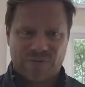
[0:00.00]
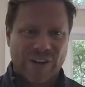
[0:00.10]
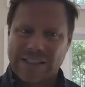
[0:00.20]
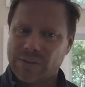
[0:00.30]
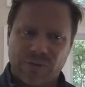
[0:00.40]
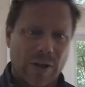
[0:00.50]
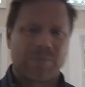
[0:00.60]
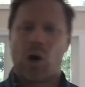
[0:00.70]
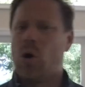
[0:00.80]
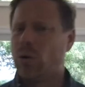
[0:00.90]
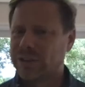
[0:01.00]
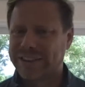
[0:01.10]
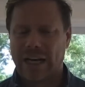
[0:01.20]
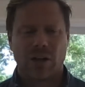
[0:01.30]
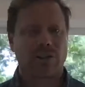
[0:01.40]
fix and flip, to
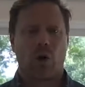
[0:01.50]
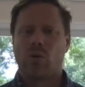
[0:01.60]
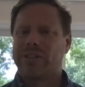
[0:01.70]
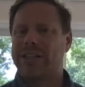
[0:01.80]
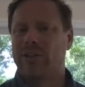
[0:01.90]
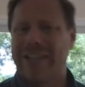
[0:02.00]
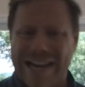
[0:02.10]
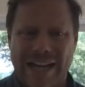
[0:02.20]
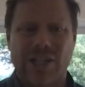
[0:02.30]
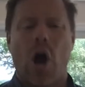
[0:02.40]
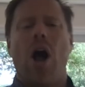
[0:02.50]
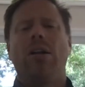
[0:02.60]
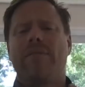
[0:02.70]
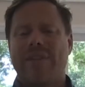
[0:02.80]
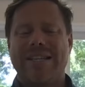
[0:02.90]
wholesale, to wholesale land,
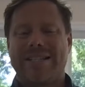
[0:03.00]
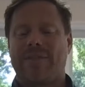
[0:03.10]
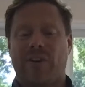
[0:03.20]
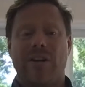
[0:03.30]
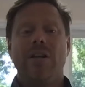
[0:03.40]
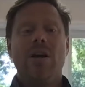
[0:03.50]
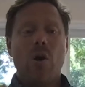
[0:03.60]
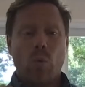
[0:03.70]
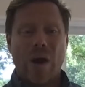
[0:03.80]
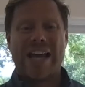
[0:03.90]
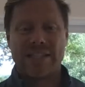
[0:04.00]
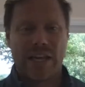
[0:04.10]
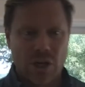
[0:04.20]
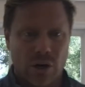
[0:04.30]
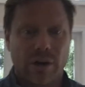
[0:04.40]
all of these different ways
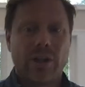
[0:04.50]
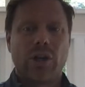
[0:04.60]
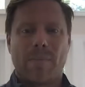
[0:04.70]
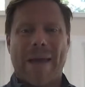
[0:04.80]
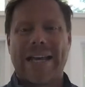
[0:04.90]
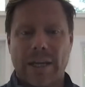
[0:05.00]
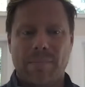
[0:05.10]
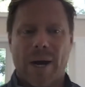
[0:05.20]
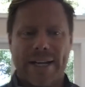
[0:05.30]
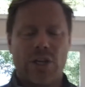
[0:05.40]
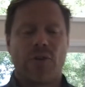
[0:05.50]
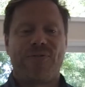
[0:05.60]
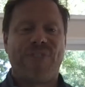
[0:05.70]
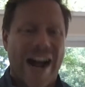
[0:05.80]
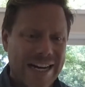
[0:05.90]
that you're you're making money,
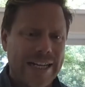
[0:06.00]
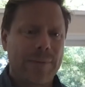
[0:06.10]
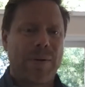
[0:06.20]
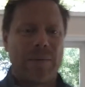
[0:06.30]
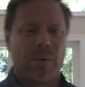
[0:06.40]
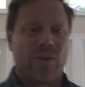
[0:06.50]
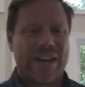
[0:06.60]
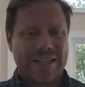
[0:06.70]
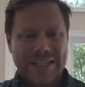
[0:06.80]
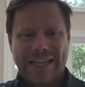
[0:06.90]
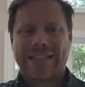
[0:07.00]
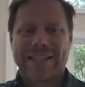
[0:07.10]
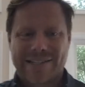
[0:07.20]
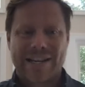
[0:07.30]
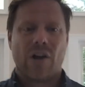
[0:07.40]
you're finding people that need
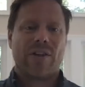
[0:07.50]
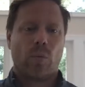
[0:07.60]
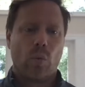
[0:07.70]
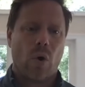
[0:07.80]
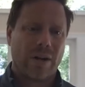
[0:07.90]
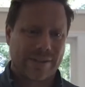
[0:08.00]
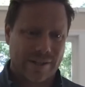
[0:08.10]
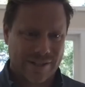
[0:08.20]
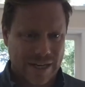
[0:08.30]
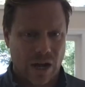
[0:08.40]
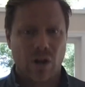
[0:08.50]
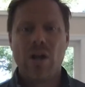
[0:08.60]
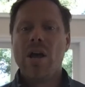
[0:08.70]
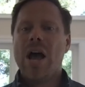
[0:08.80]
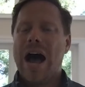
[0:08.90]
to sell, that want to sell.
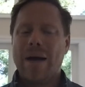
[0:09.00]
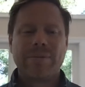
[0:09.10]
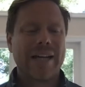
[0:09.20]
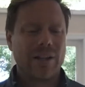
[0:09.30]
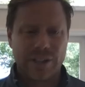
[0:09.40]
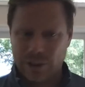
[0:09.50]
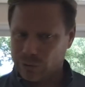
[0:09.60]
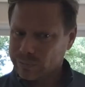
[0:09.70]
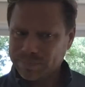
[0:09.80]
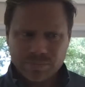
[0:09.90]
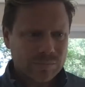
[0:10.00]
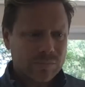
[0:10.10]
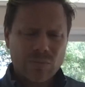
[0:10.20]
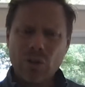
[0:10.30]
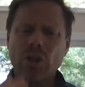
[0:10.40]
I'm telling you,
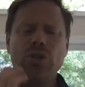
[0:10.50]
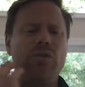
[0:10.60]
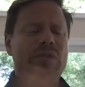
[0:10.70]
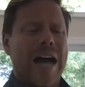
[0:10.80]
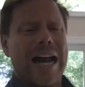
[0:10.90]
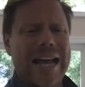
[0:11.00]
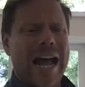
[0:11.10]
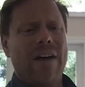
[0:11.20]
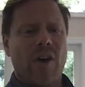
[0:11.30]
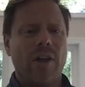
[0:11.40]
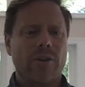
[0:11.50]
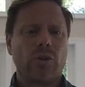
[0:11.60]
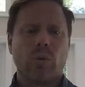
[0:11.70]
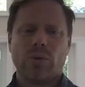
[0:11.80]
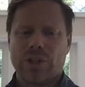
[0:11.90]
you've got to have other
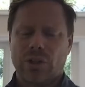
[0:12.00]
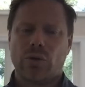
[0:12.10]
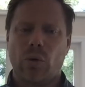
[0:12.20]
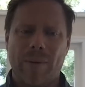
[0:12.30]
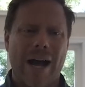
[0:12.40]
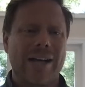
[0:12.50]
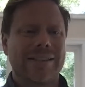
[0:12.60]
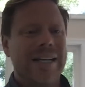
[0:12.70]
tools in your toolbox.